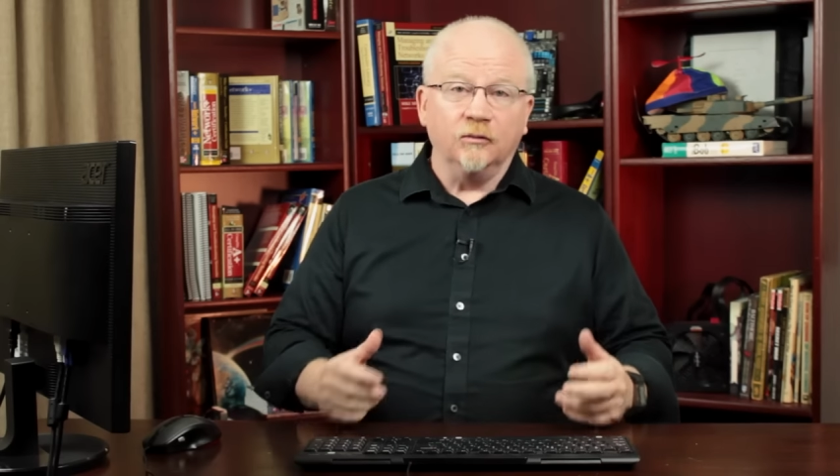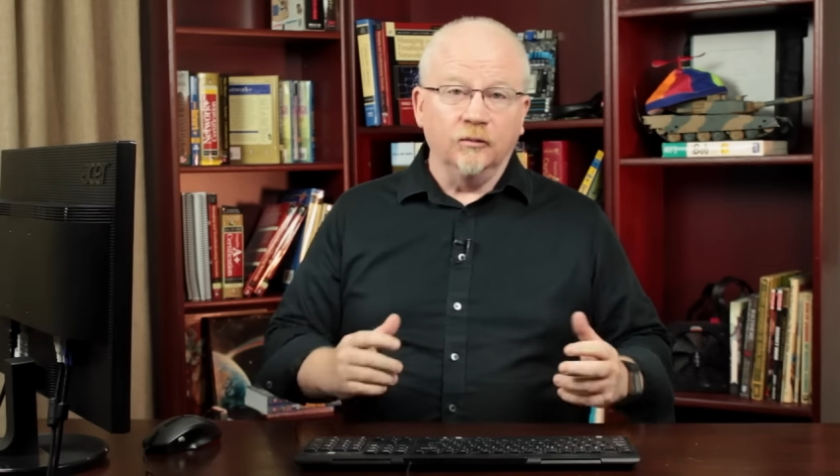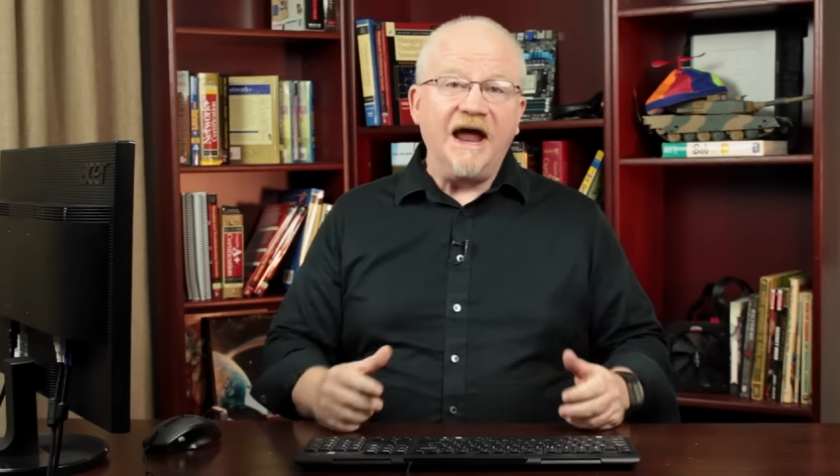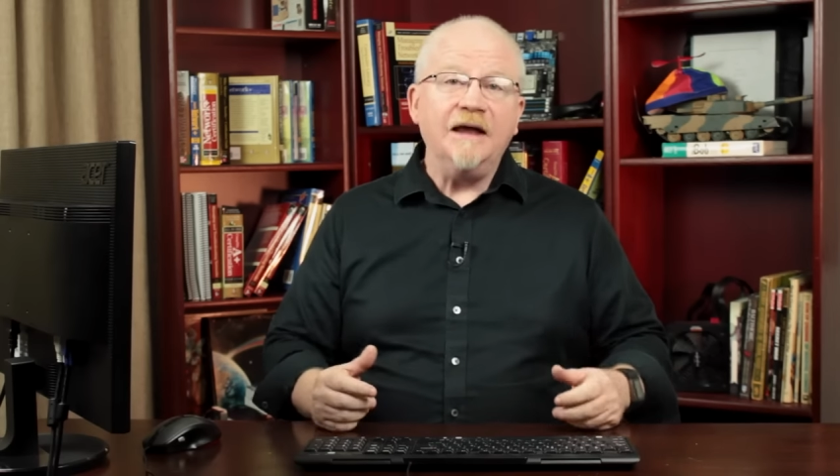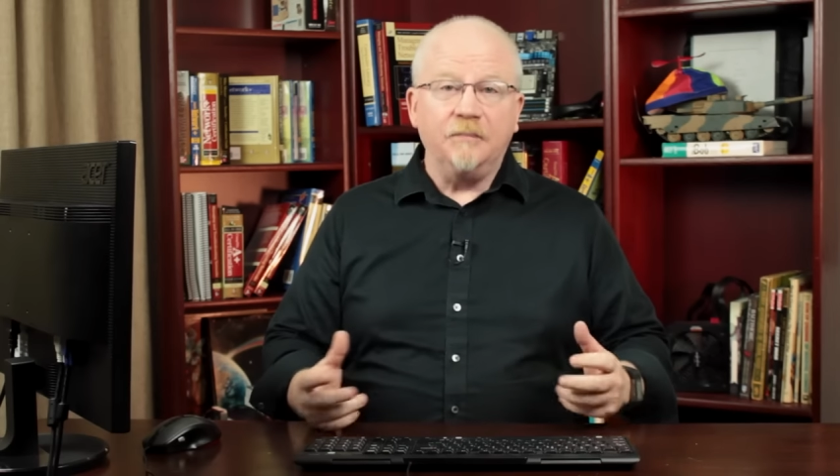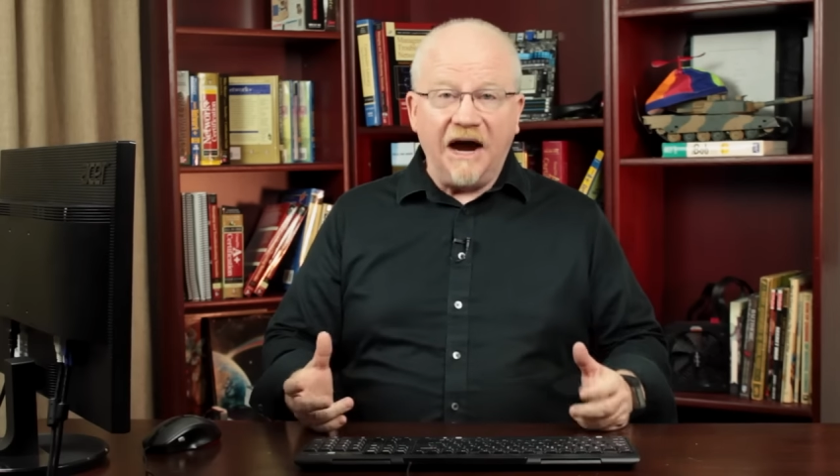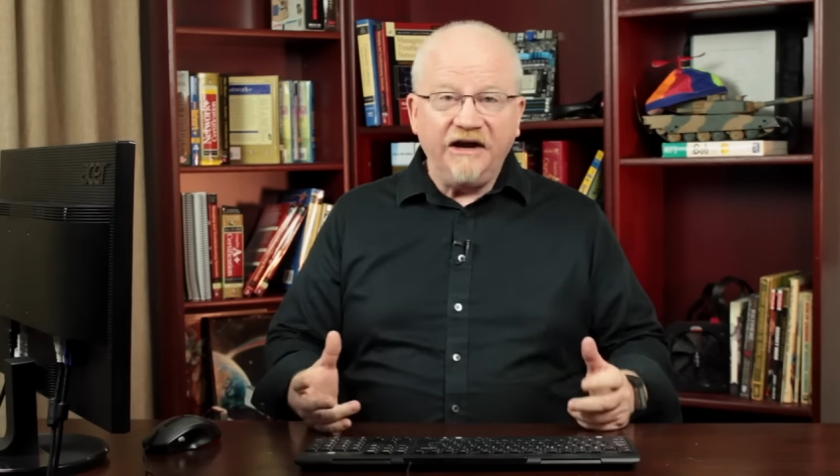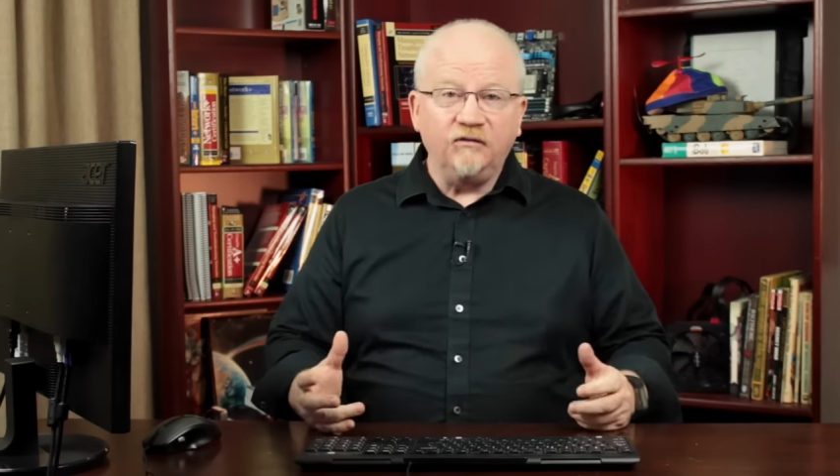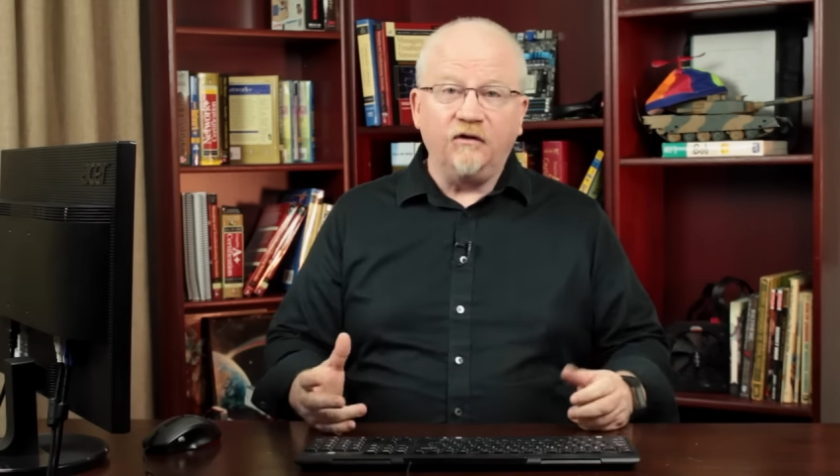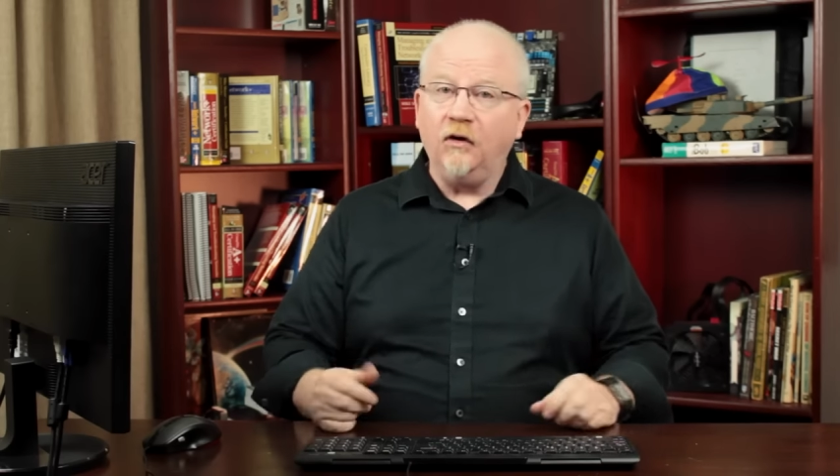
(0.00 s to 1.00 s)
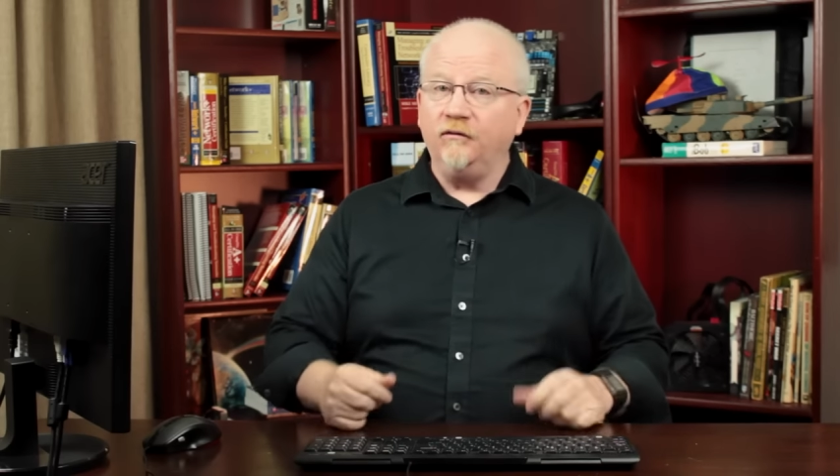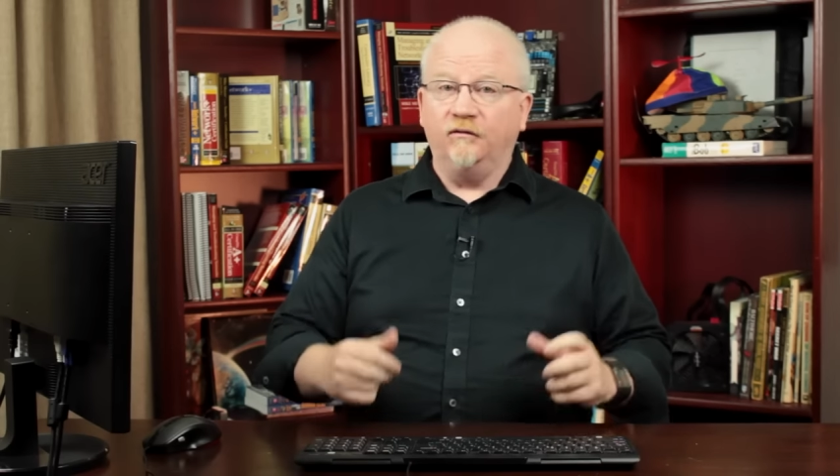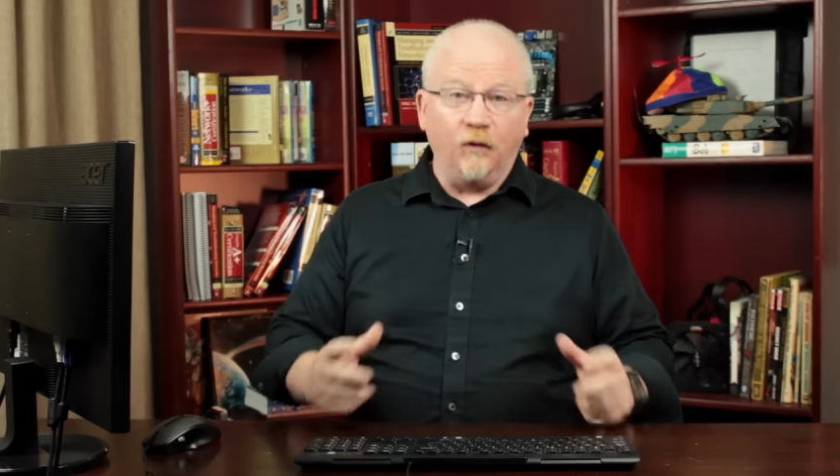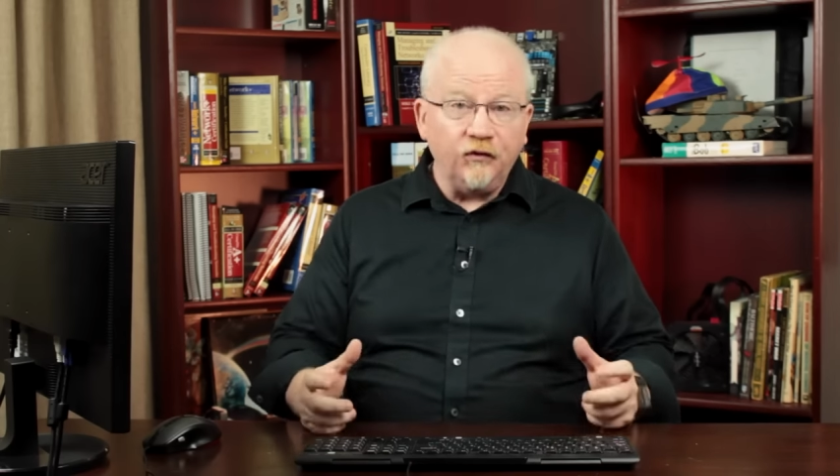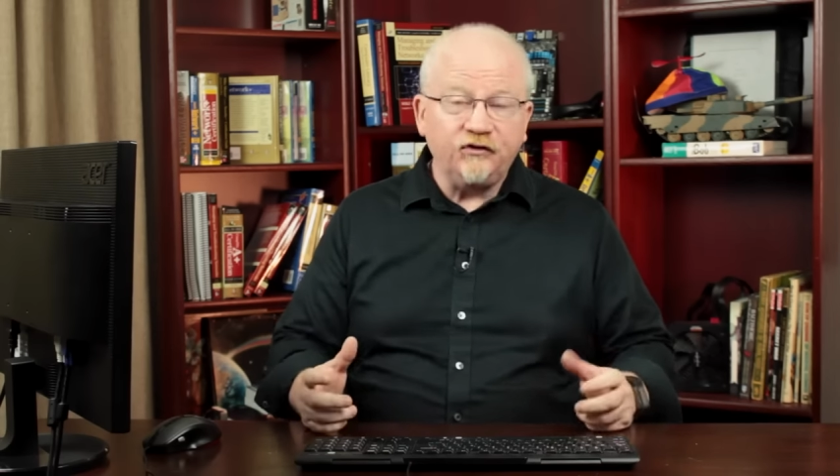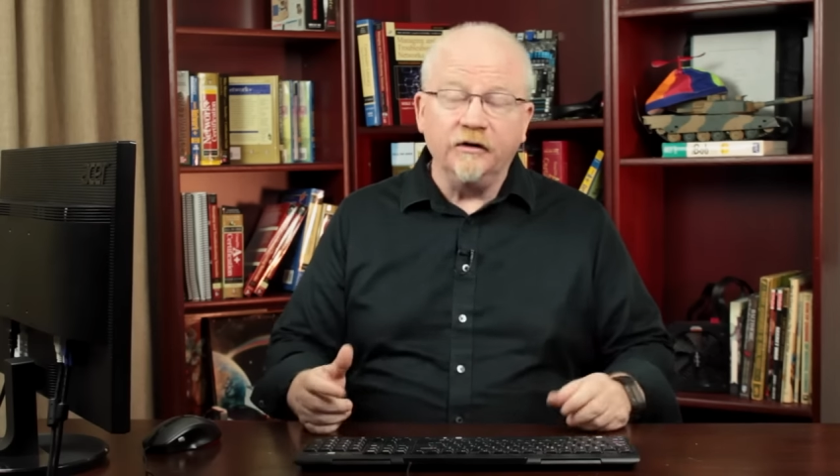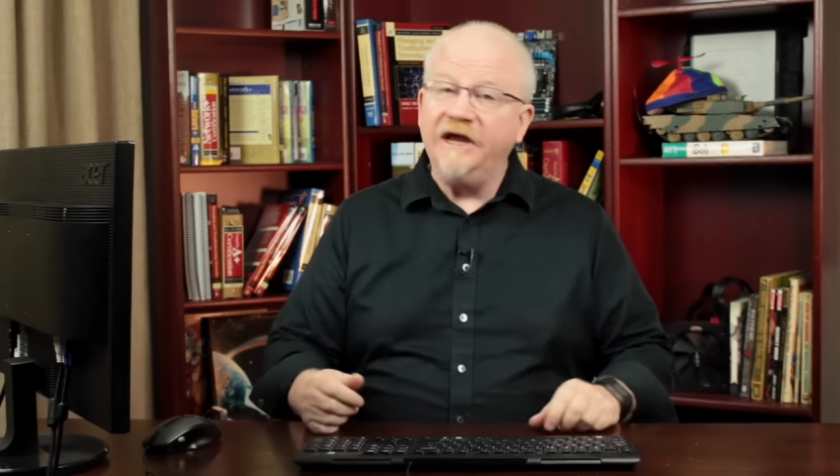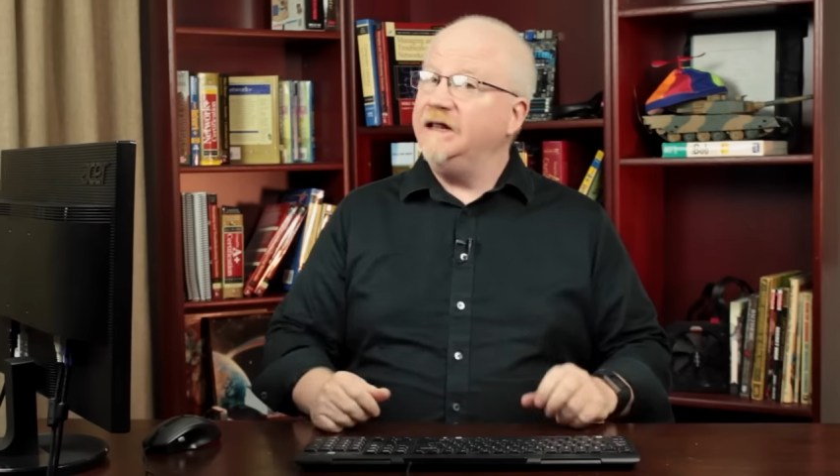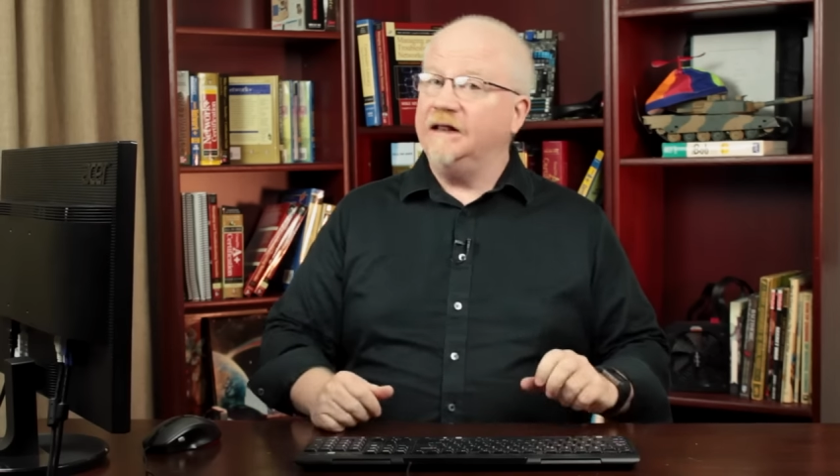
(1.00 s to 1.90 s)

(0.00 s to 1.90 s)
ran by default full screen.